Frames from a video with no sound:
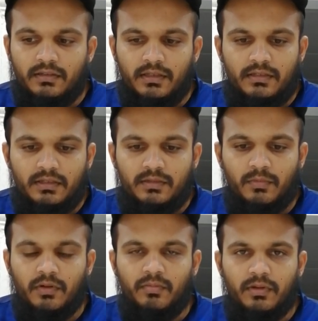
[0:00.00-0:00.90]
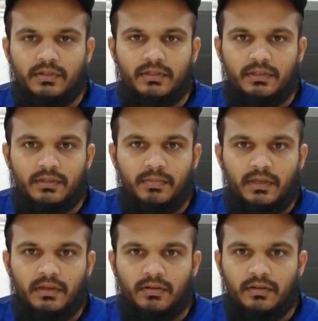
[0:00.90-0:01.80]
just a small bit, and
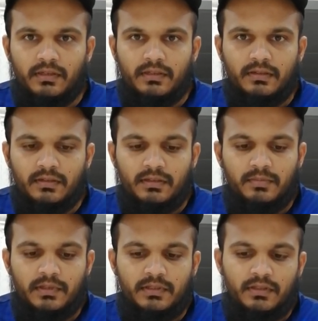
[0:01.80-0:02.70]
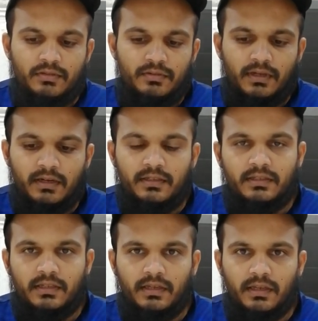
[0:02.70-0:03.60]
depending on the species you're
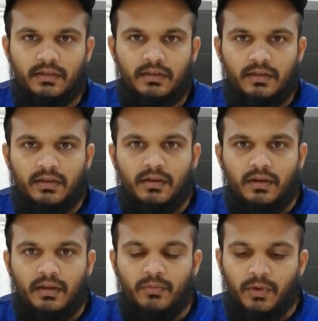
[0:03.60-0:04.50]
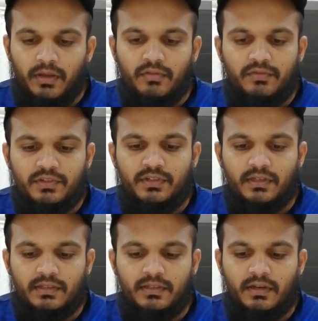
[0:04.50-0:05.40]
targeting and where you're
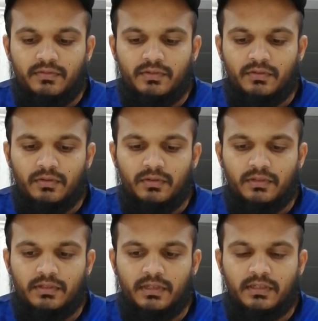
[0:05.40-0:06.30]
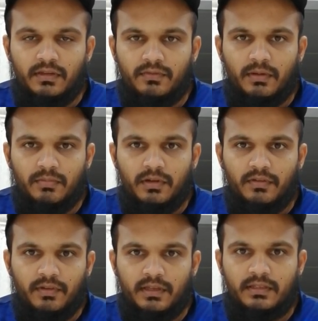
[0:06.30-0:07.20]
fishing and stuff. So this just gives you a bit
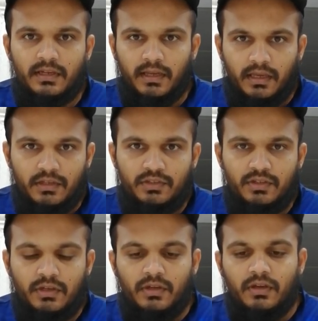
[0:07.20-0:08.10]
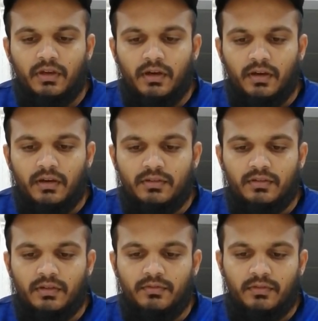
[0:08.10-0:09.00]
of extra edge.
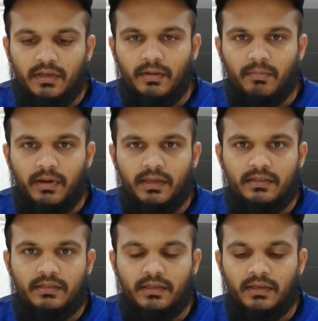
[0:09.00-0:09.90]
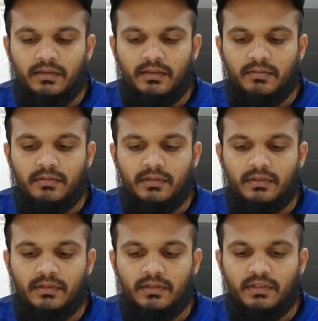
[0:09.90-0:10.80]
So if you get a bite and
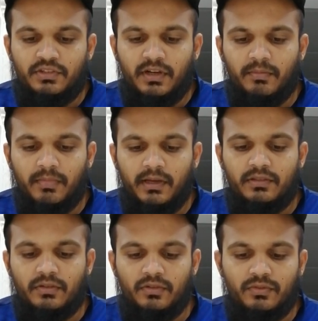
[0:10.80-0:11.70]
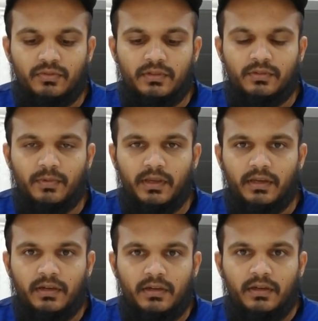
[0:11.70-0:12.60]
the shark bites onto this
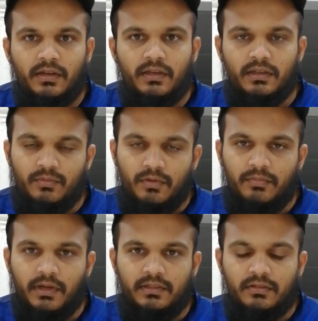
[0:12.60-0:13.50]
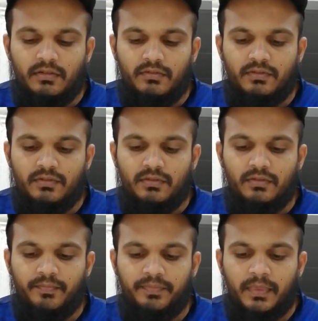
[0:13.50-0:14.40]
wire, it won't bite it off.
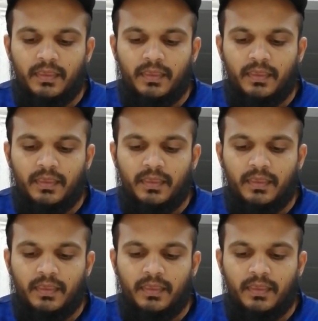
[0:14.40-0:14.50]
So